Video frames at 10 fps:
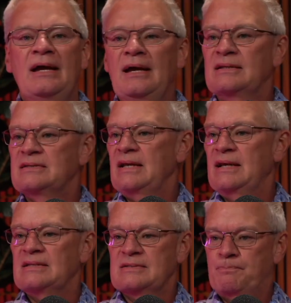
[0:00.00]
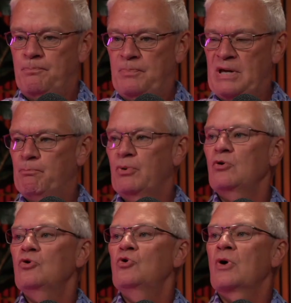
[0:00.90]
It's
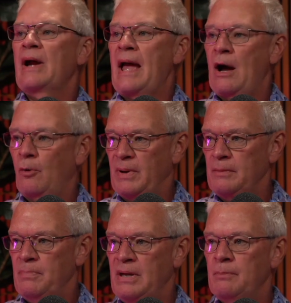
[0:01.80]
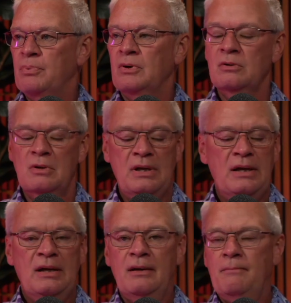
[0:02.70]
people who are helping people
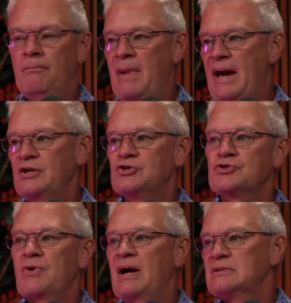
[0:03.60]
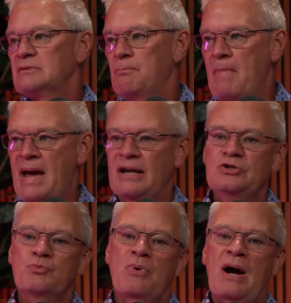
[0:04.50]
manage stress,
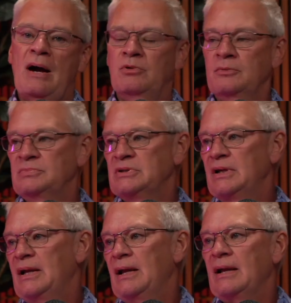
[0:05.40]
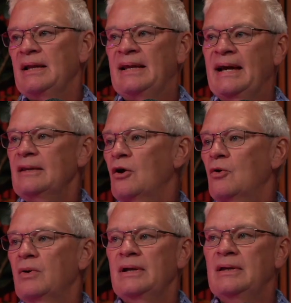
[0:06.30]
manage problems, get
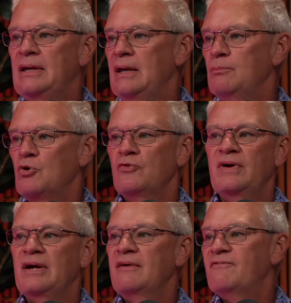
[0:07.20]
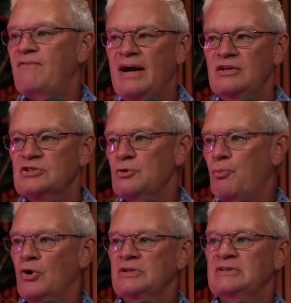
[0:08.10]
going, keep moving, find a
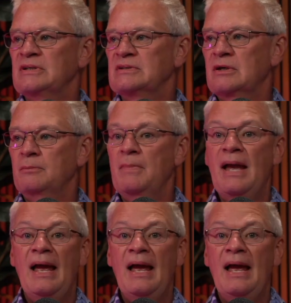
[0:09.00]
support system,